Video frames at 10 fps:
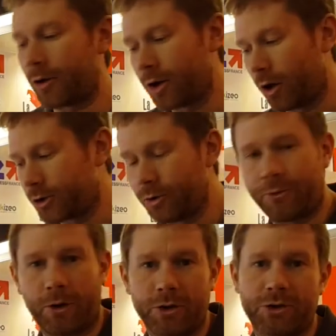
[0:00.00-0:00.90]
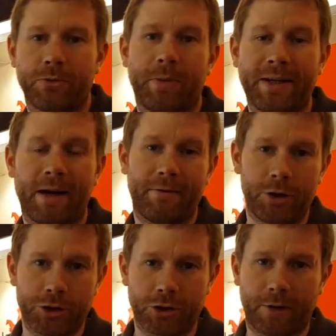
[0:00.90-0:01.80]
download the first beta
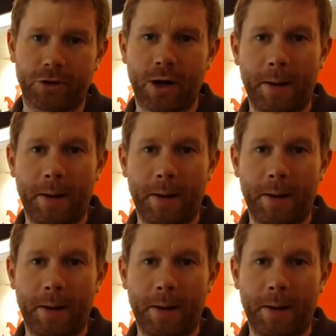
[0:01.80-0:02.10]
version of